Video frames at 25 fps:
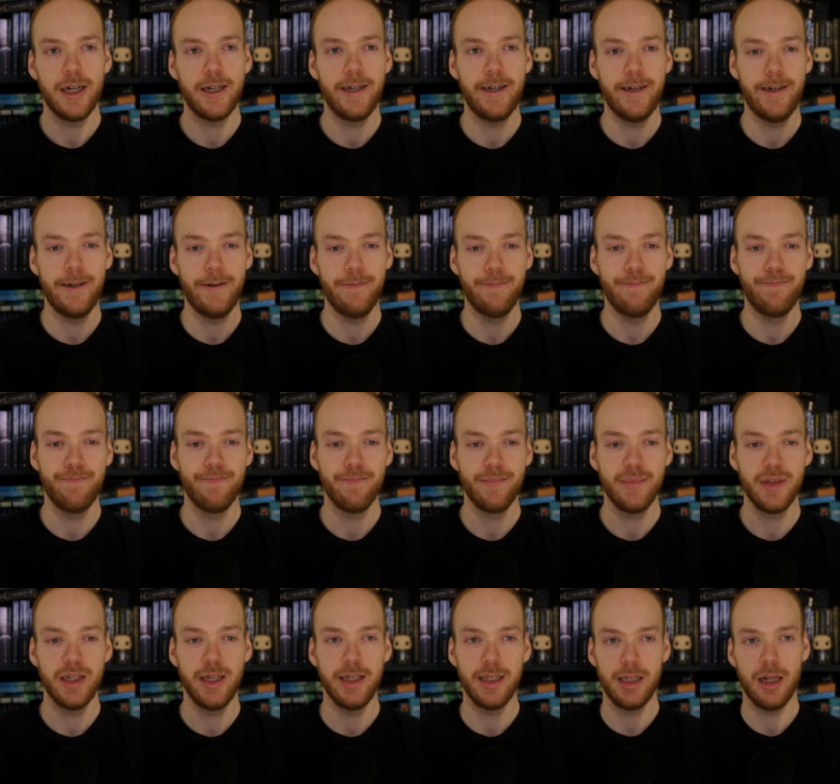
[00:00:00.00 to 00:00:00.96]

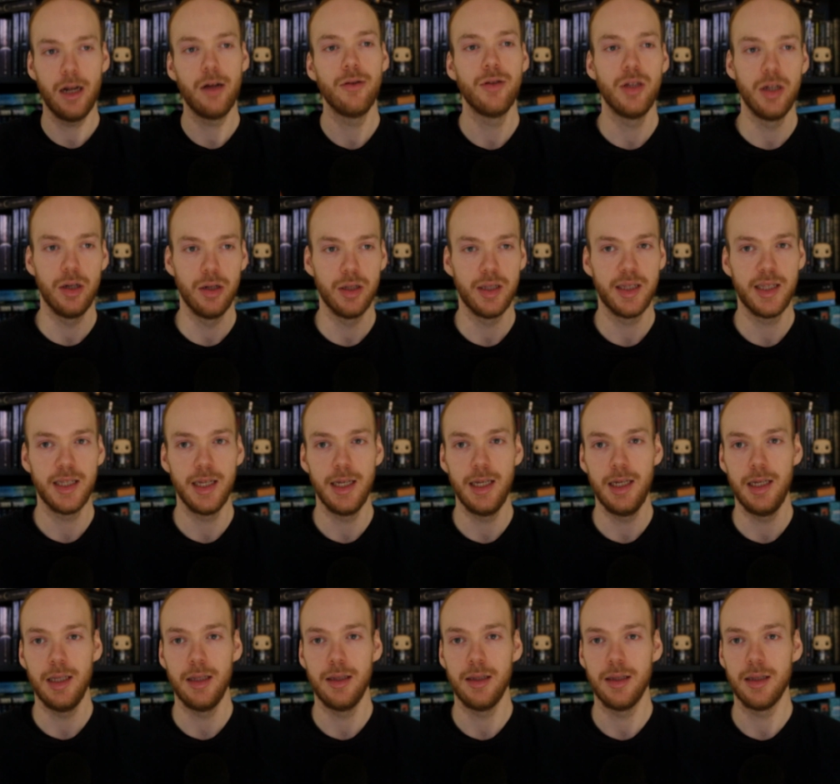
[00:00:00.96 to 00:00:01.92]
There's loads of good
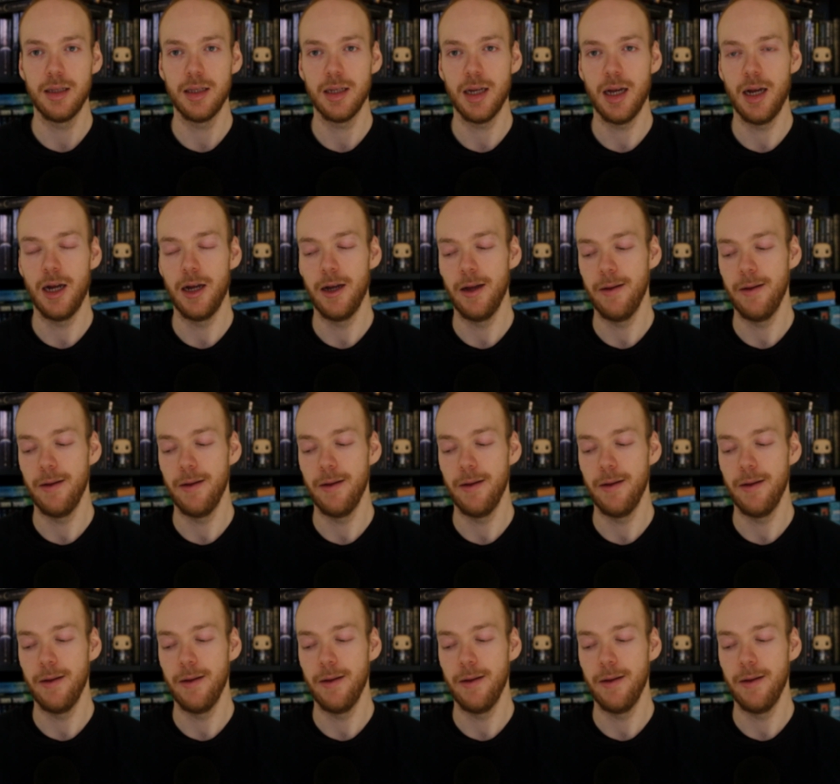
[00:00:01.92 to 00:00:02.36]
scenes,